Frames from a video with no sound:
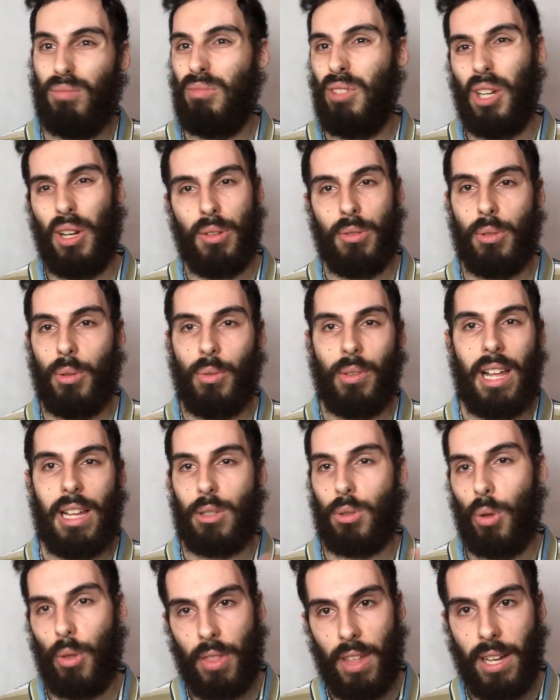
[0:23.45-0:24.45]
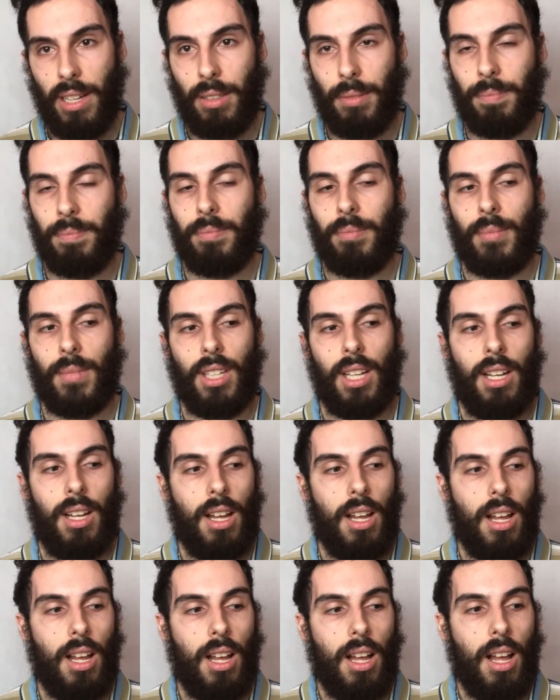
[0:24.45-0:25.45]
you know, that sort of
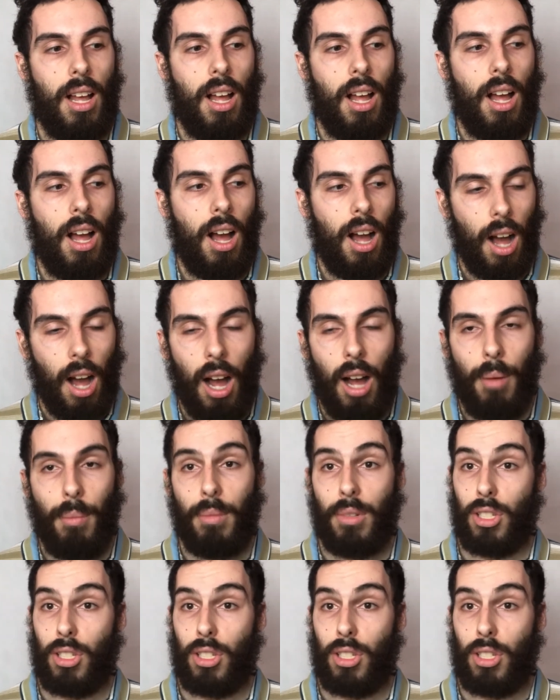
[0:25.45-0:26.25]
thing.